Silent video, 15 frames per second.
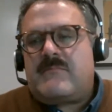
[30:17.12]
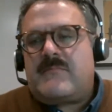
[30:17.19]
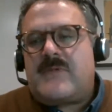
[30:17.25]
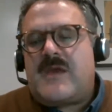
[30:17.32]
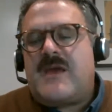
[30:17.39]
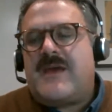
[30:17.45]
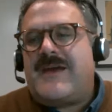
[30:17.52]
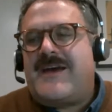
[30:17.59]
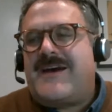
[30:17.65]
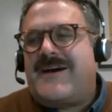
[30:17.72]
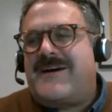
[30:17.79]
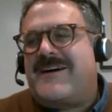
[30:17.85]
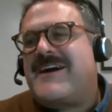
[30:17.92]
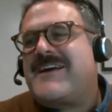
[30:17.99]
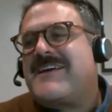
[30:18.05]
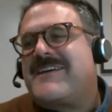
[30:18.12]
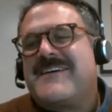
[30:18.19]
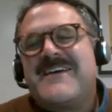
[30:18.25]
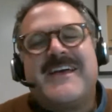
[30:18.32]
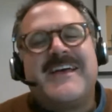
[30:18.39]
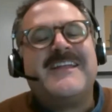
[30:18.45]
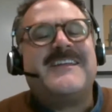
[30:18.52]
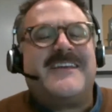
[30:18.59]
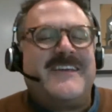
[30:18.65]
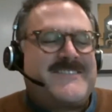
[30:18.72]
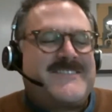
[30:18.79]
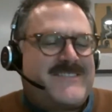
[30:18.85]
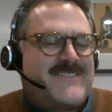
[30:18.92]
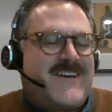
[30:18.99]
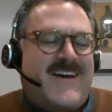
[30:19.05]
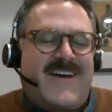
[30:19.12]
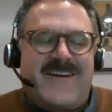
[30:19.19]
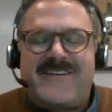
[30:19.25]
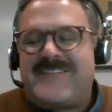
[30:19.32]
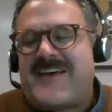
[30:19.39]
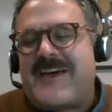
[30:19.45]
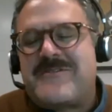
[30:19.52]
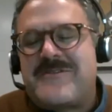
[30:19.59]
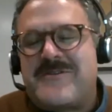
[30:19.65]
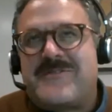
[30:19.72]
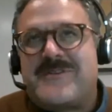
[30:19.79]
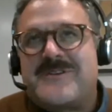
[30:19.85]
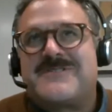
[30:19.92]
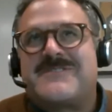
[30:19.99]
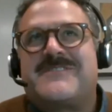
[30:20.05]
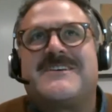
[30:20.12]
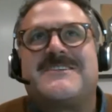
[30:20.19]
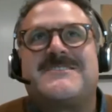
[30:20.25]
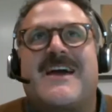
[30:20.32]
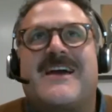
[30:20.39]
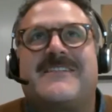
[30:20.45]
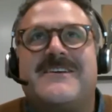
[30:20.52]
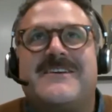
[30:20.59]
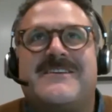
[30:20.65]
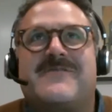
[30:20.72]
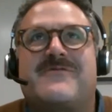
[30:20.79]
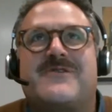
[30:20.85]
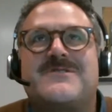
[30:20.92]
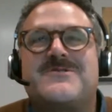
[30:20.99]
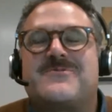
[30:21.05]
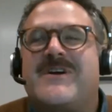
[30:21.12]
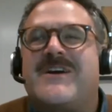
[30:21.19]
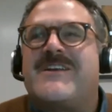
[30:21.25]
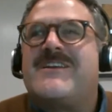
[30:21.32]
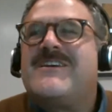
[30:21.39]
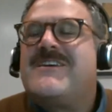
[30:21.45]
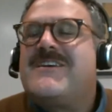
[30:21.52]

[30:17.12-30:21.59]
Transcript: yeah, it's I don't know if there's exactly a difference, right?